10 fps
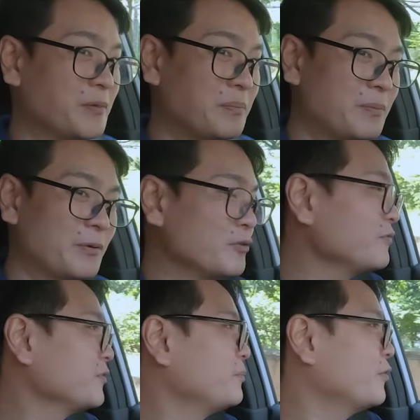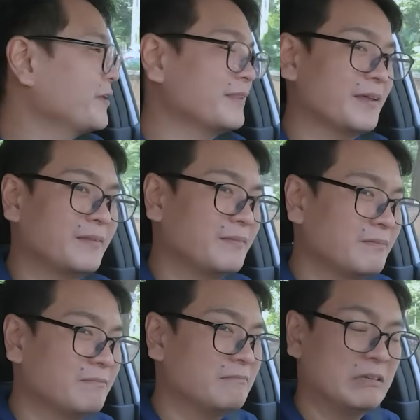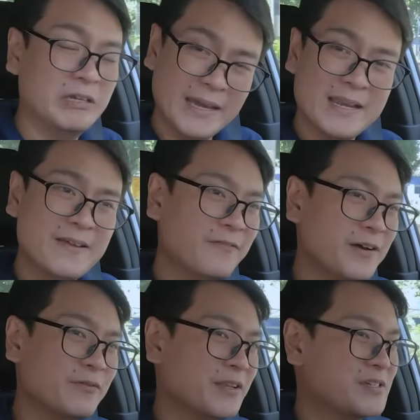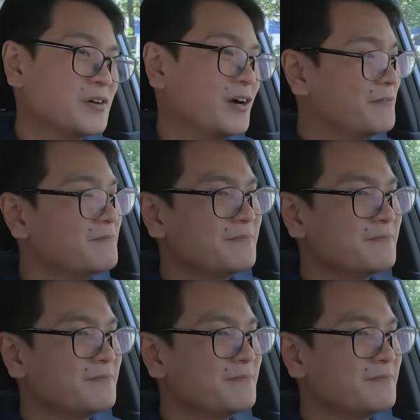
to prove the point that you can have fun with this car.